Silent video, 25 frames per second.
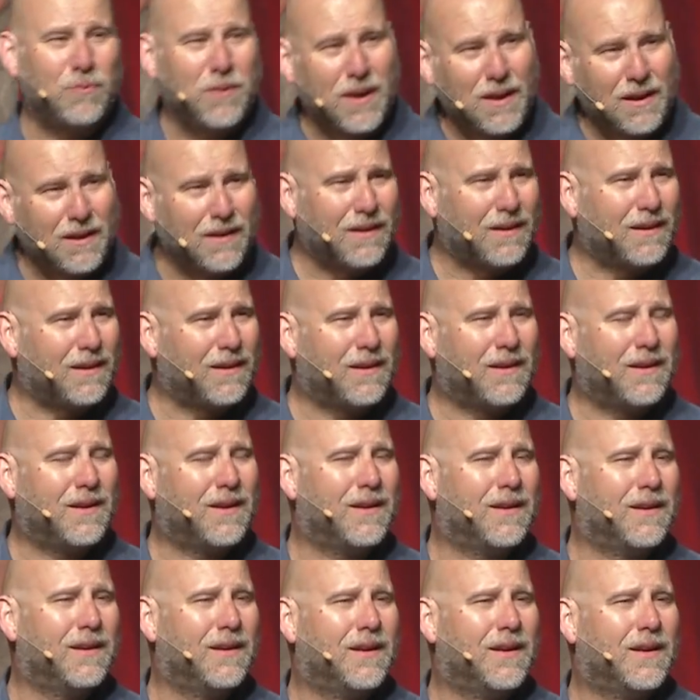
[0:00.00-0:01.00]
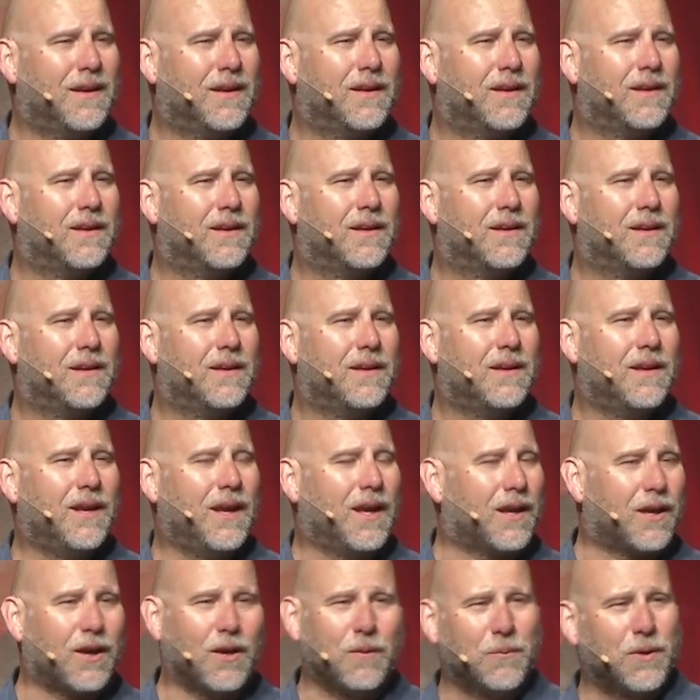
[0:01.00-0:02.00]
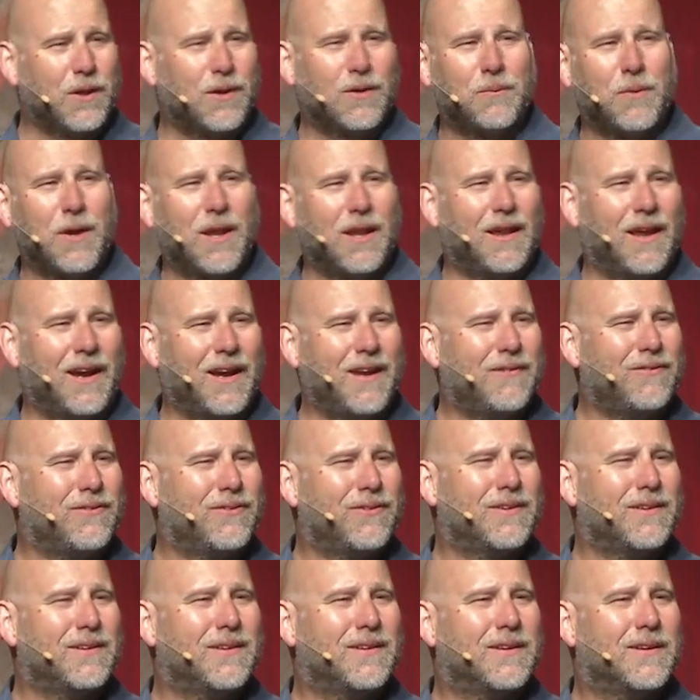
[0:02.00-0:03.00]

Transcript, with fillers: me, and come into my life?